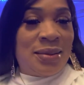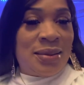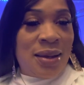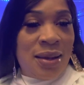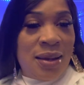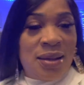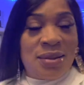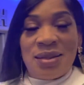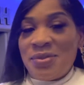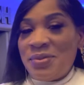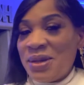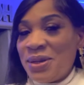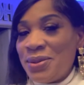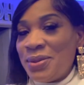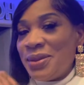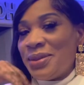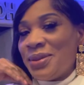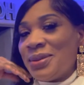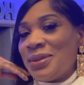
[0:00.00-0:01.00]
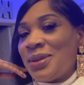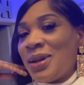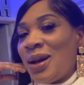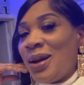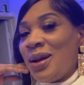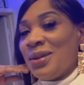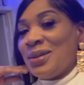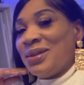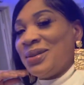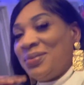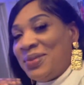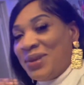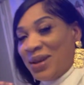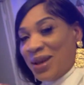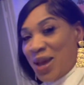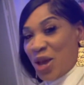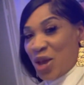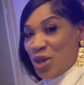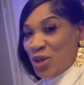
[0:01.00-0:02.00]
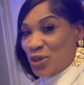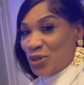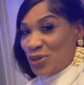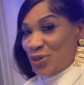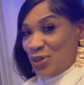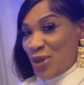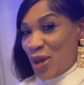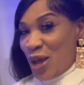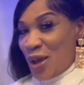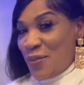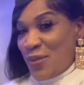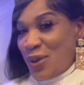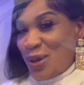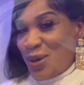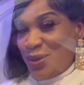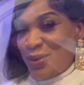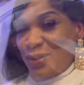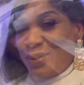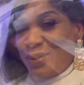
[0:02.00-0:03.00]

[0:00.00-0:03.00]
Talk to me good, talk to me nice. I'm on